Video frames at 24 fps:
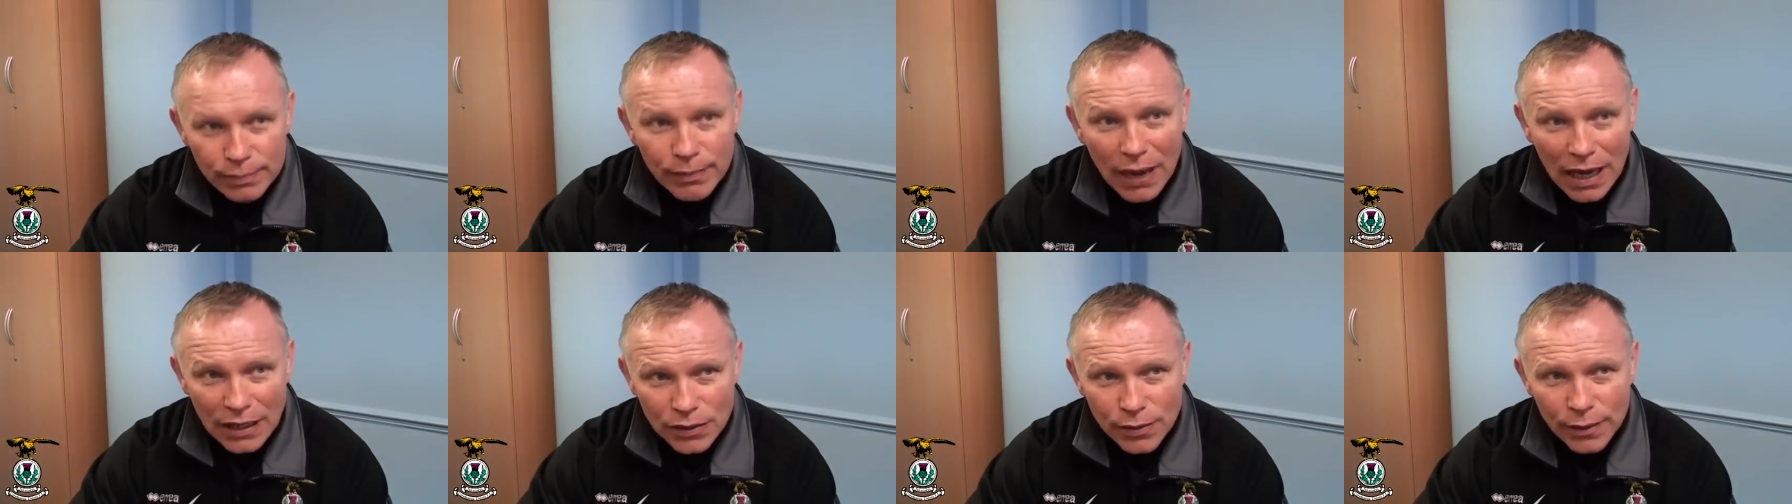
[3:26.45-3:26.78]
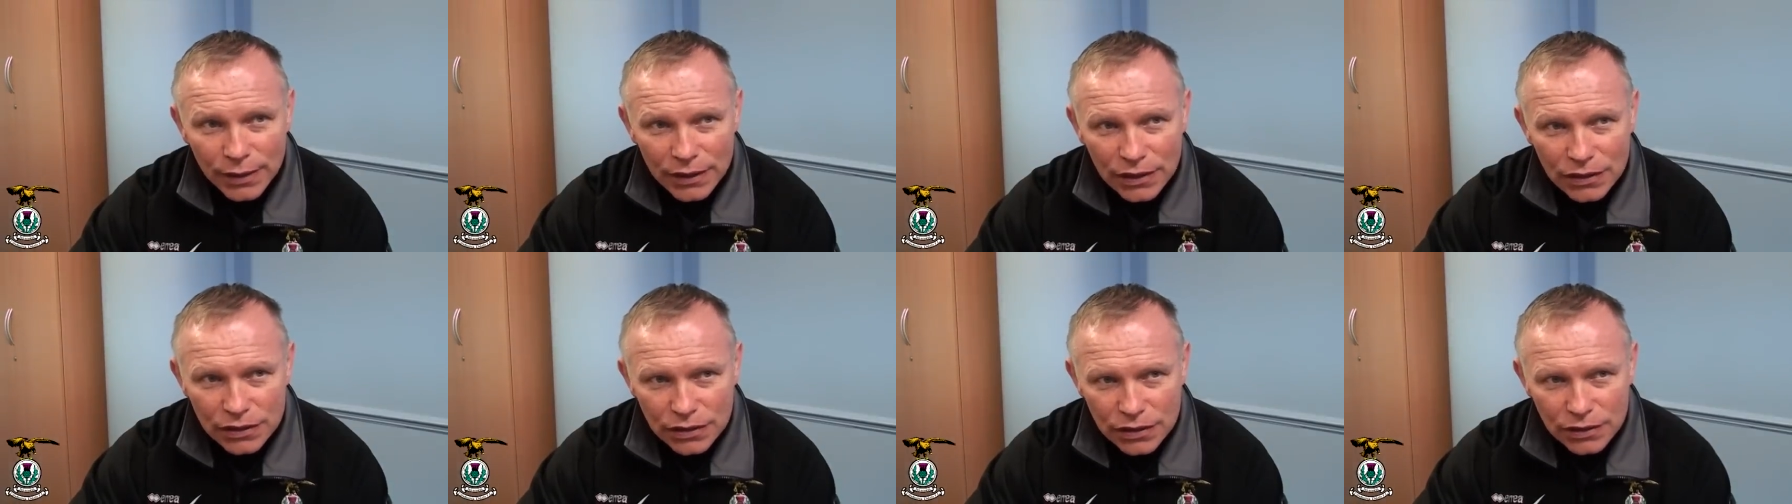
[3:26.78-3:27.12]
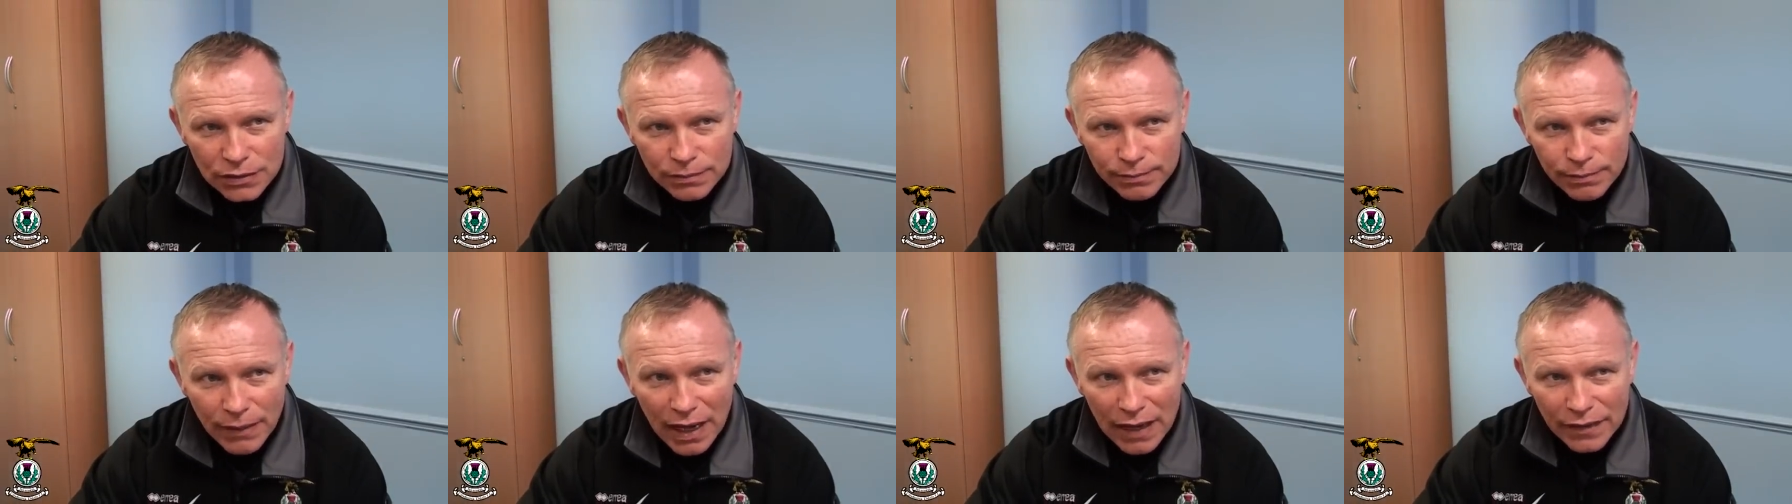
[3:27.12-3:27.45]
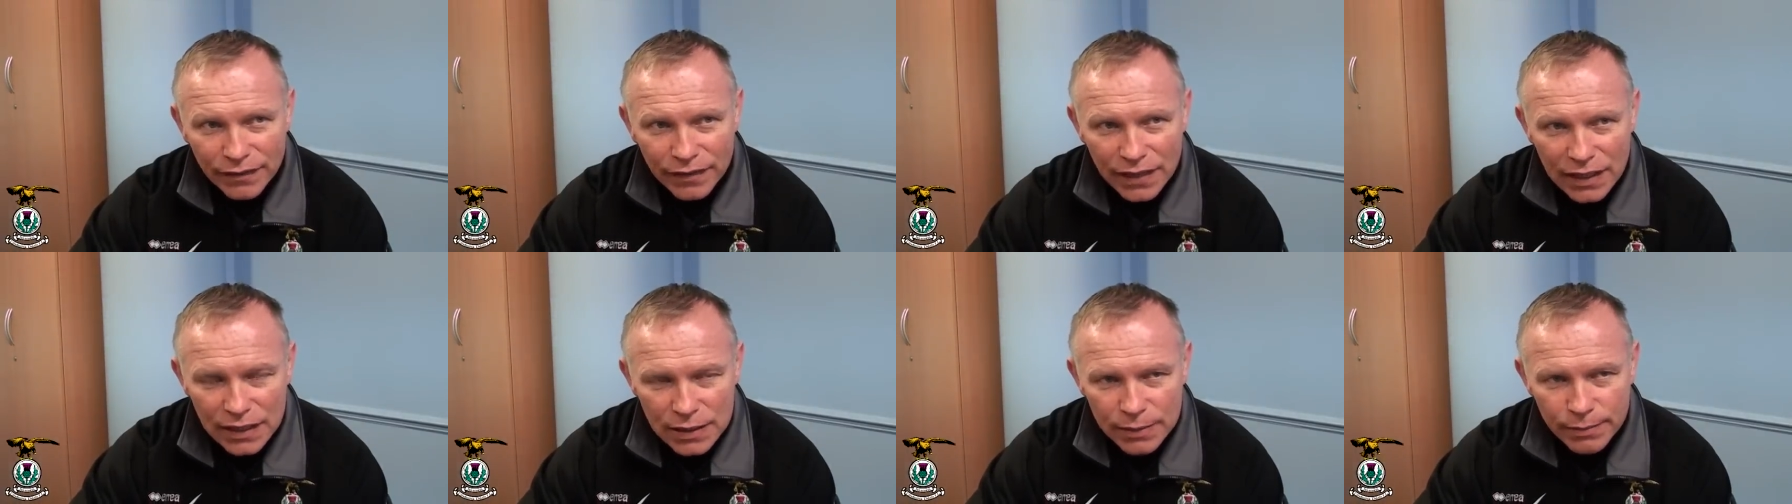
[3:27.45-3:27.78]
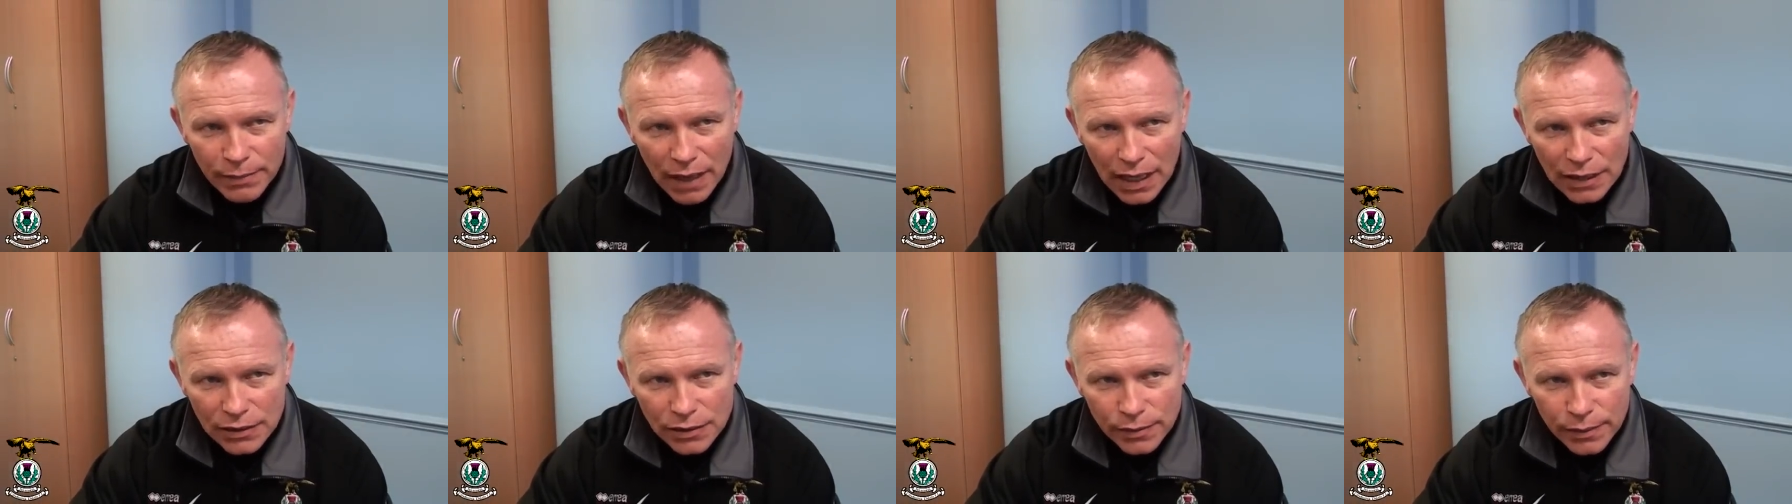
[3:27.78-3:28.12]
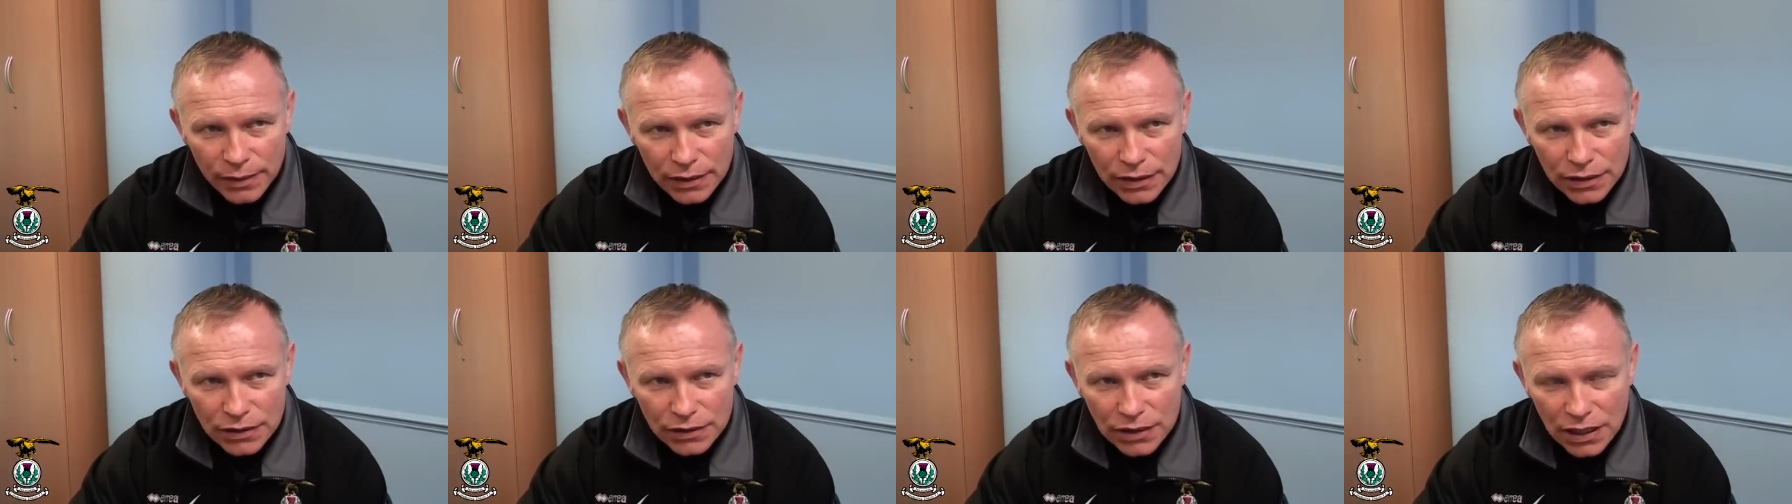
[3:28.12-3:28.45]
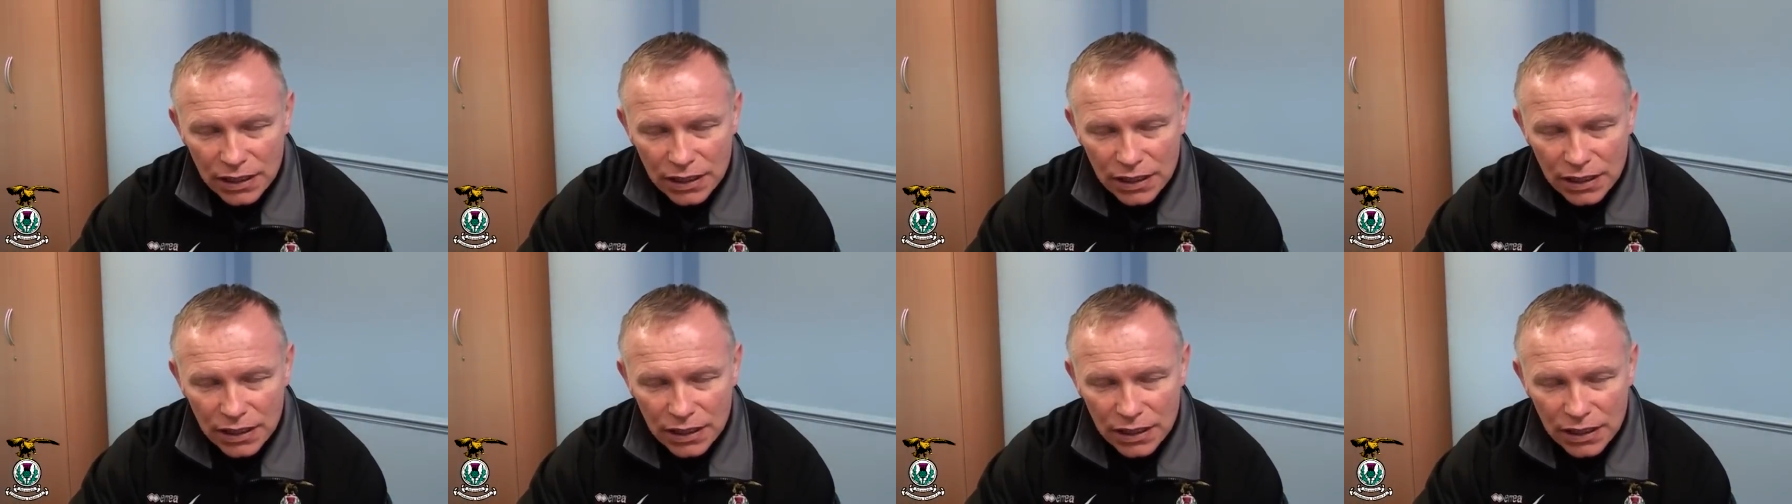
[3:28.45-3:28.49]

match winners, mavericks, match winners.